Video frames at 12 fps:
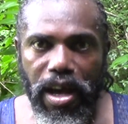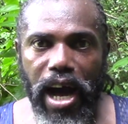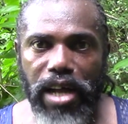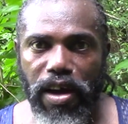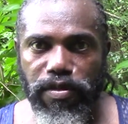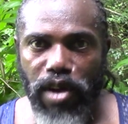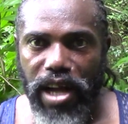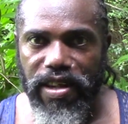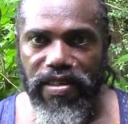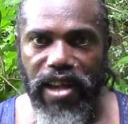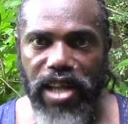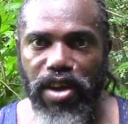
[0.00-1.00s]
And you have to
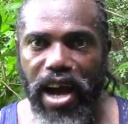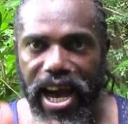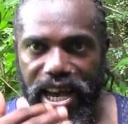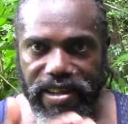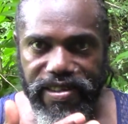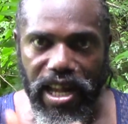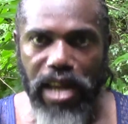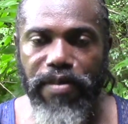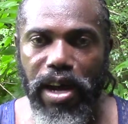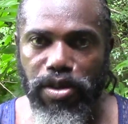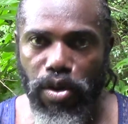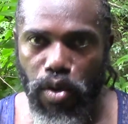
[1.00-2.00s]
understand your higher self
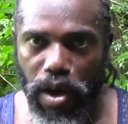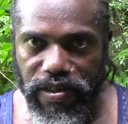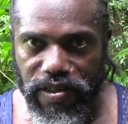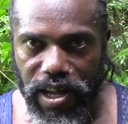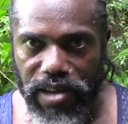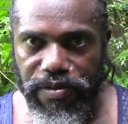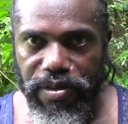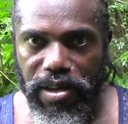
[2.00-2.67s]
and your lower self.